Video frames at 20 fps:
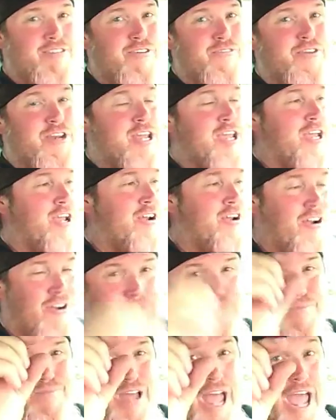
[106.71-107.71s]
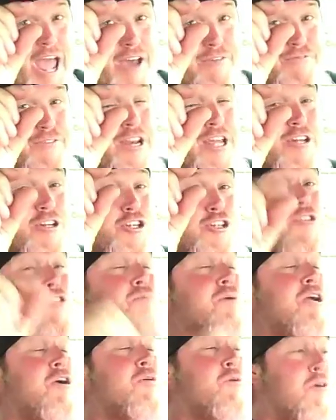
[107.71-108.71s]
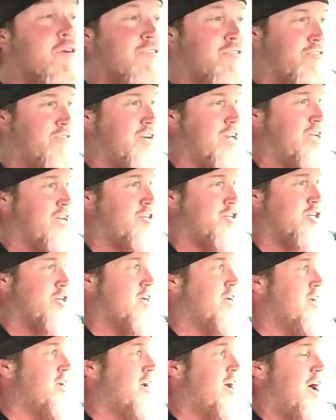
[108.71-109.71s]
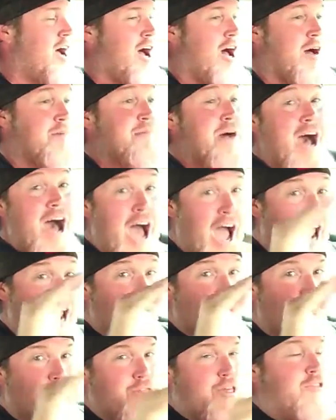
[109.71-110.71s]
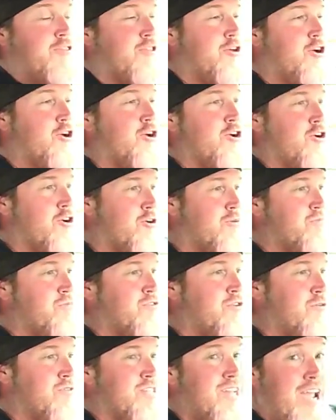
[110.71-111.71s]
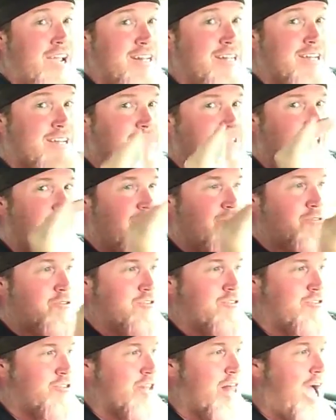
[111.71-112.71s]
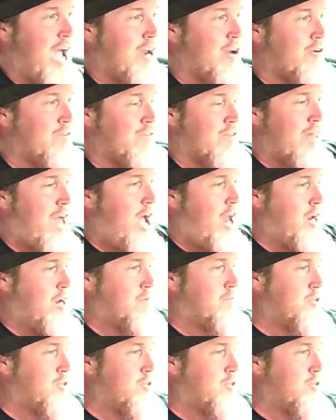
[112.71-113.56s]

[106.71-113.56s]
of an inch, or half an inch to 3/4 of an inch higher than the curb. So technically it would slide over that, and I'm